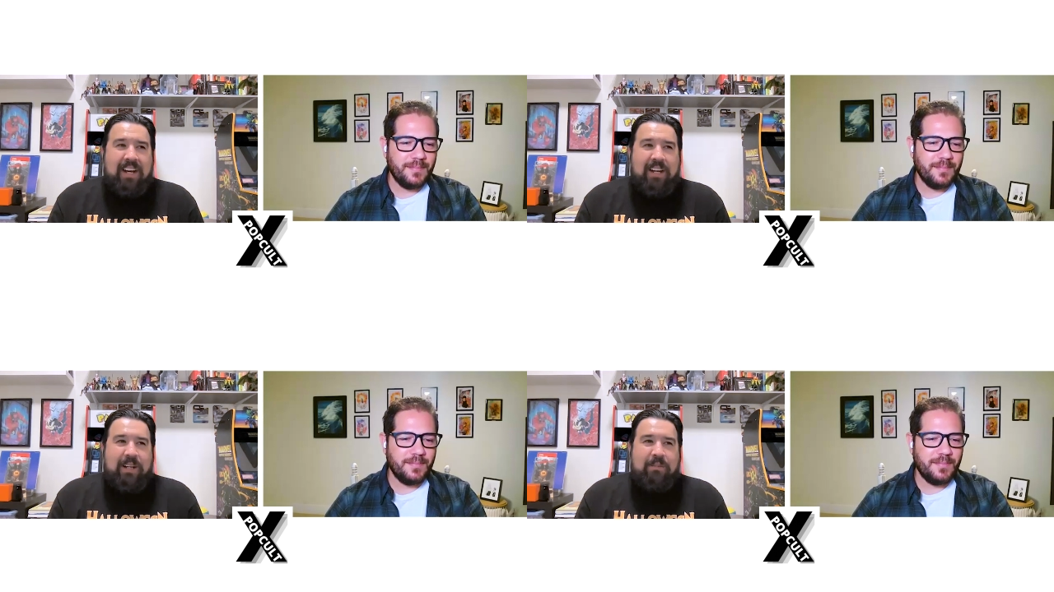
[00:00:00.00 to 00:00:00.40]

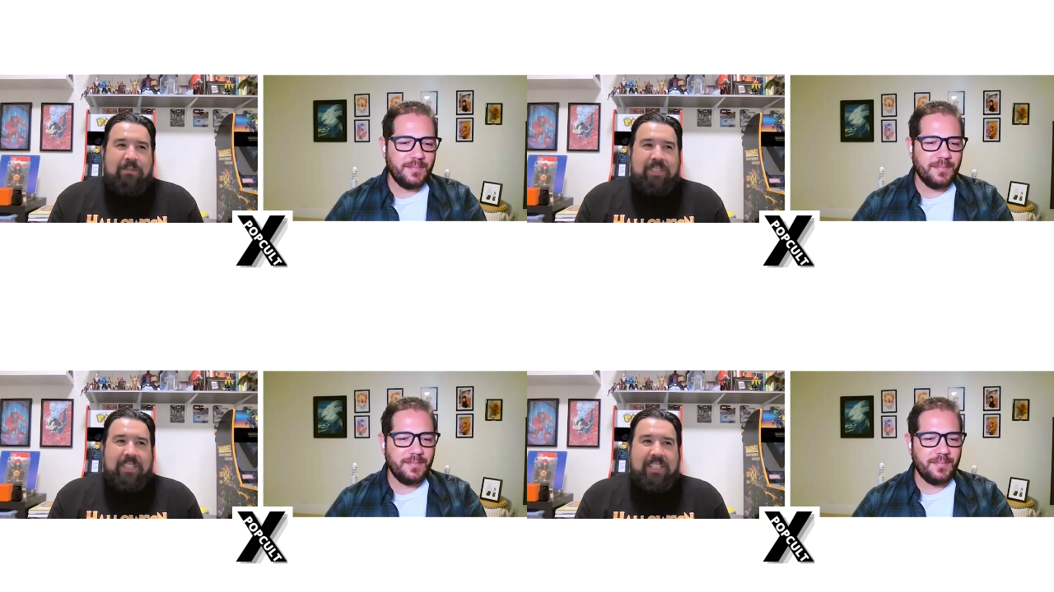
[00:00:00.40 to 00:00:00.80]

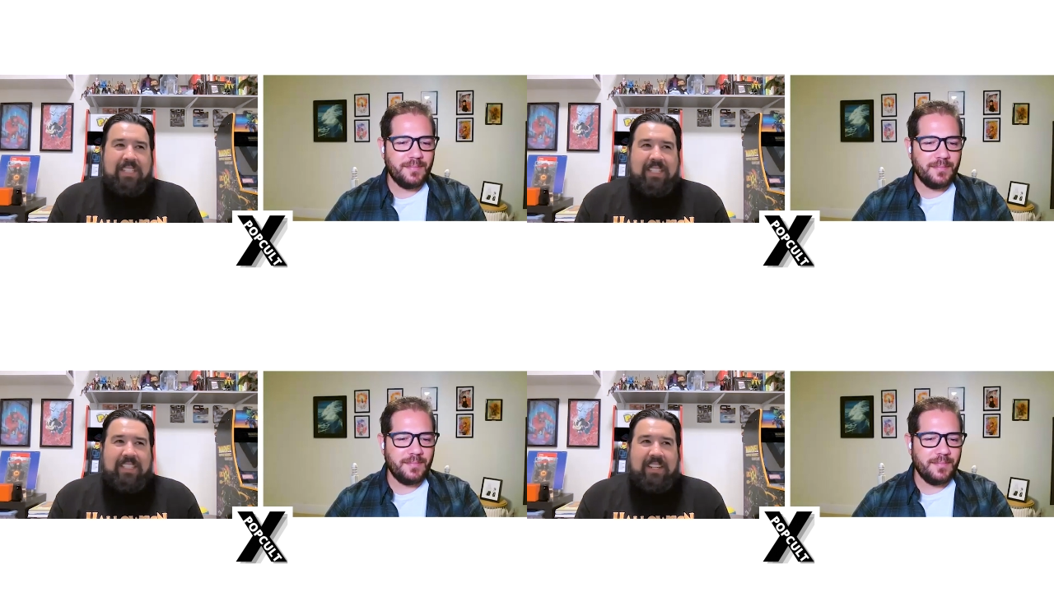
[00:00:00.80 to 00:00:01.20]
Speaker 1: um
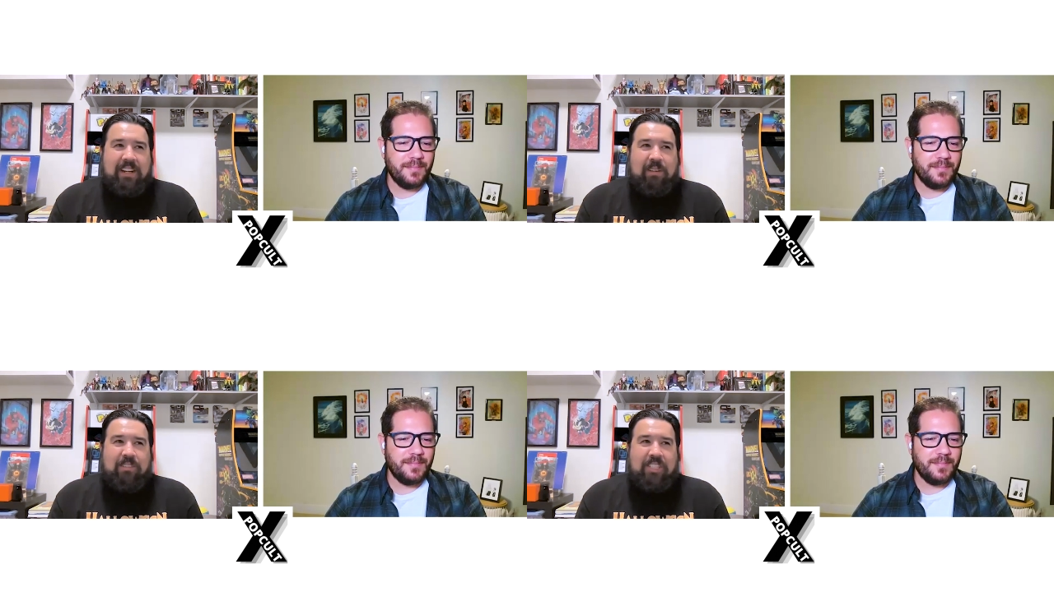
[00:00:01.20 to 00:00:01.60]
you
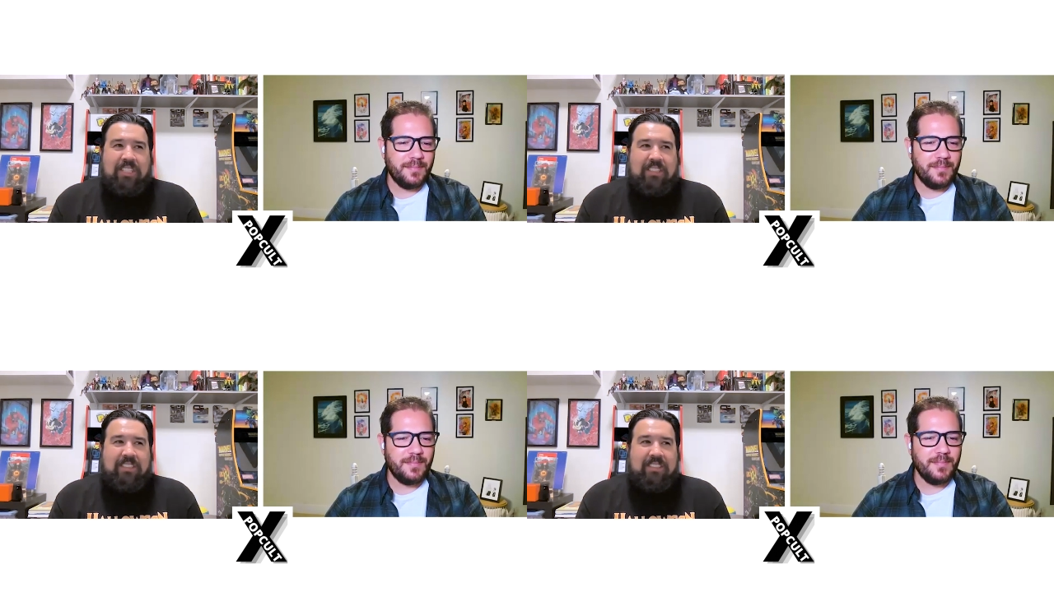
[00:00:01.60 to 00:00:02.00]
know
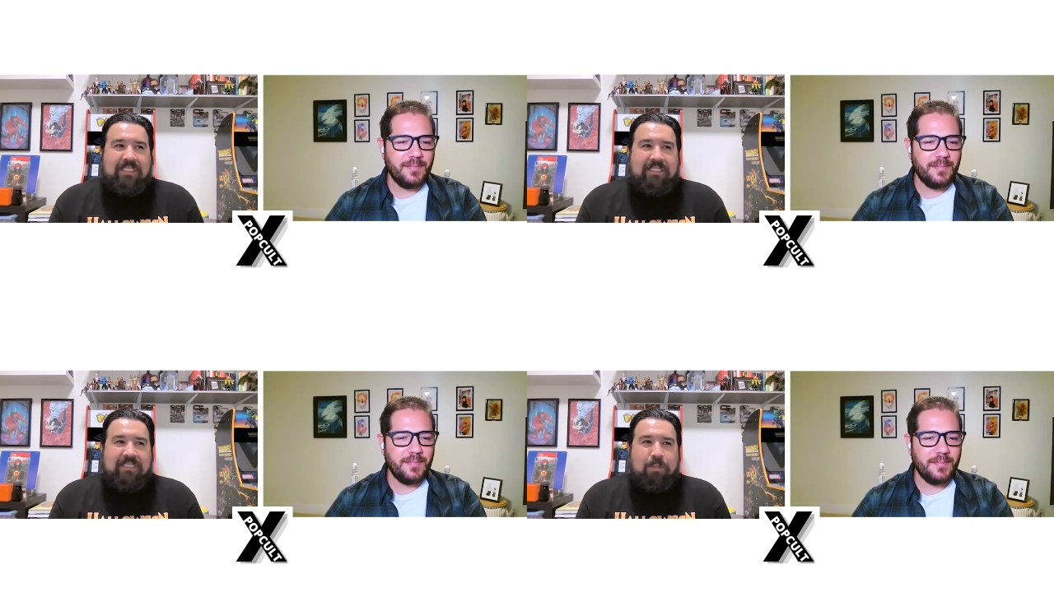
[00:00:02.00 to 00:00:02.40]
she's
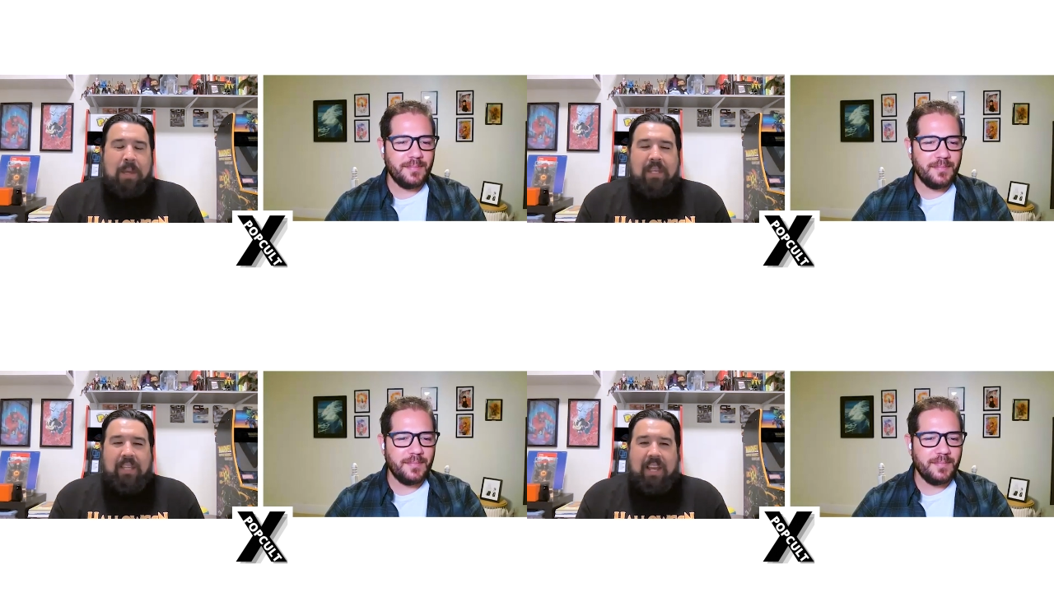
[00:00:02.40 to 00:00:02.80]

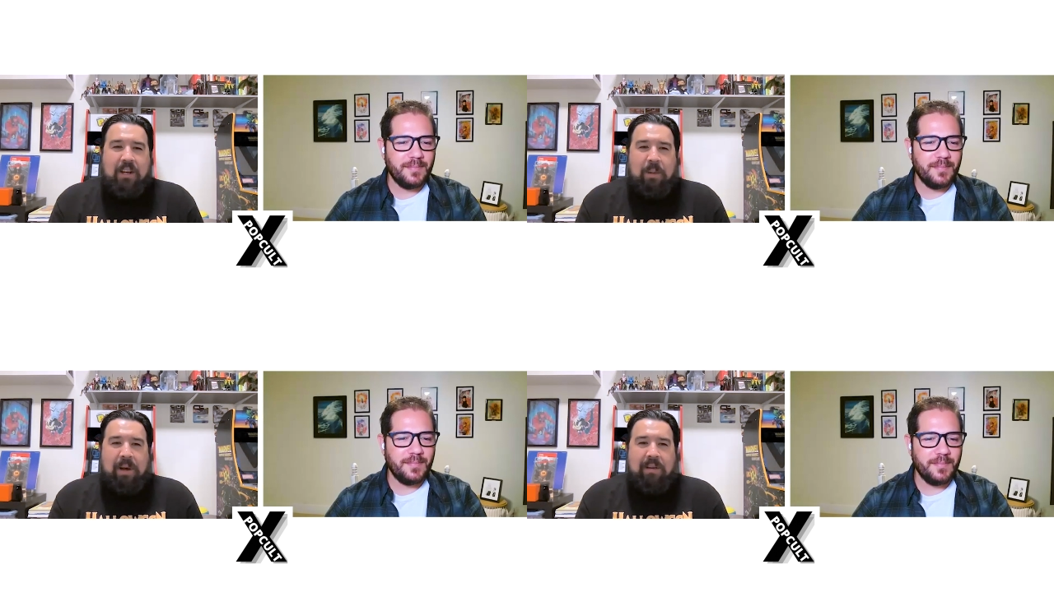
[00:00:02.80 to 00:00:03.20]
speculating
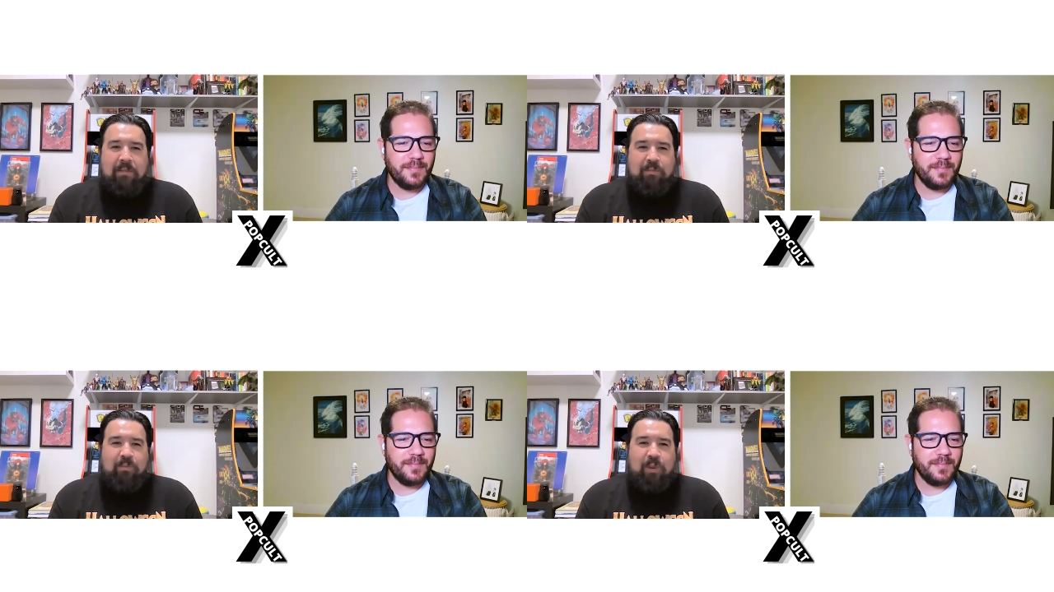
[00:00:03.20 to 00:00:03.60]
about
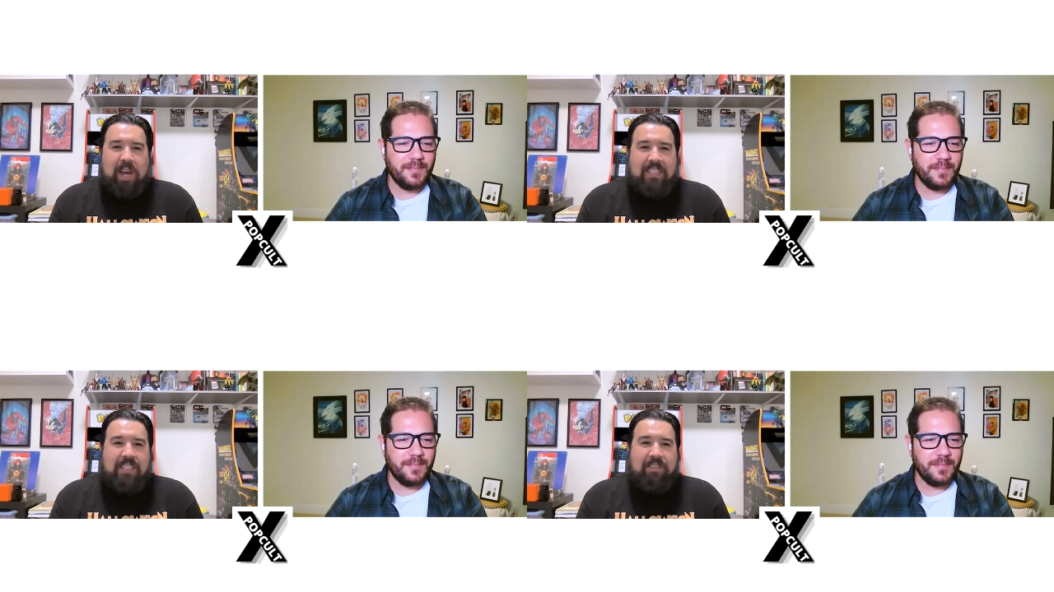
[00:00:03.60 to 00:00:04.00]

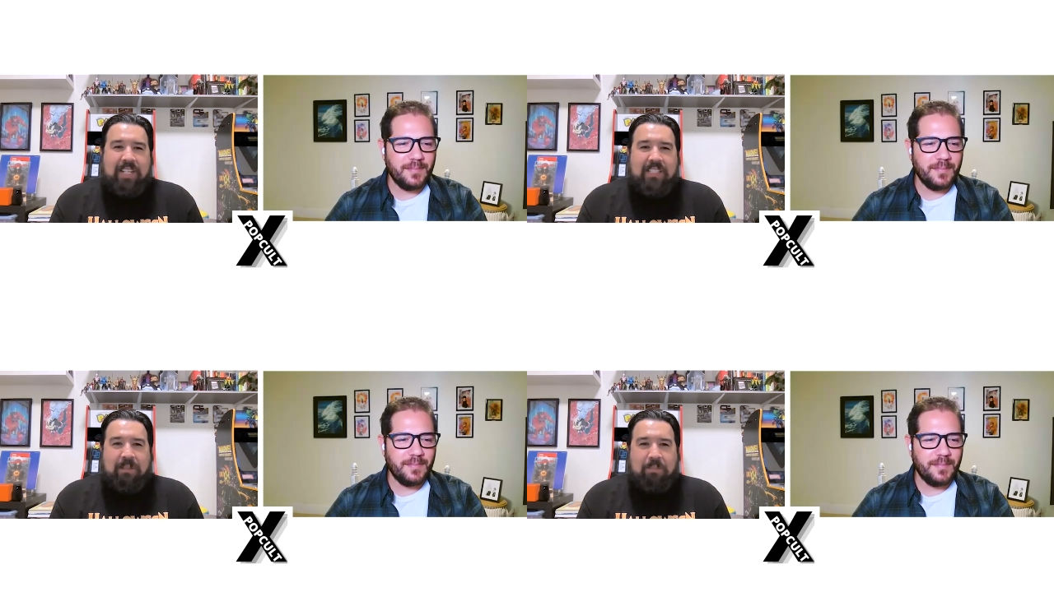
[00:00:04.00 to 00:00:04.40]
activities that